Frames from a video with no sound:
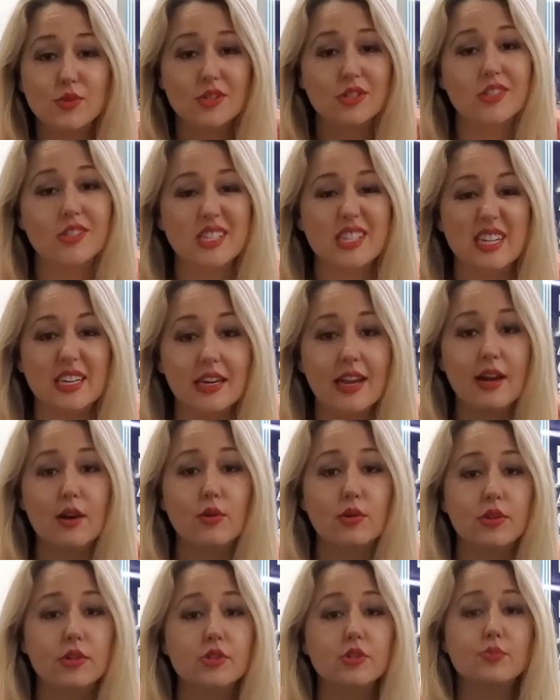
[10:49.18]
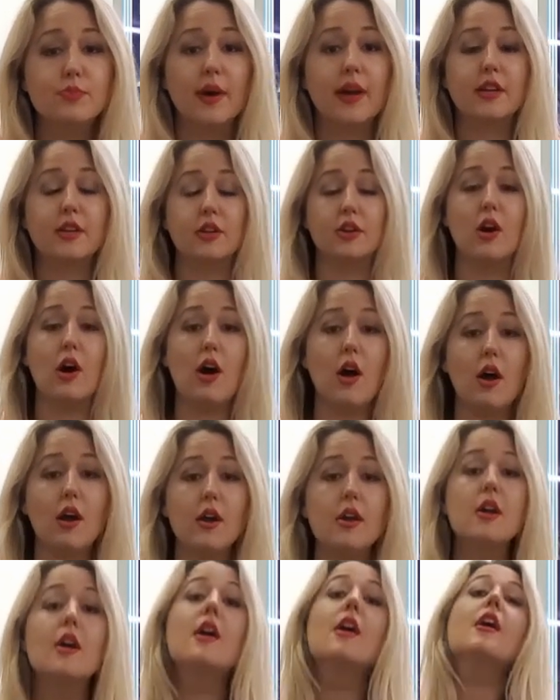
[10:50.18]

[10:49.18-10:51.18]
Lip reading: which is 10 hours by car,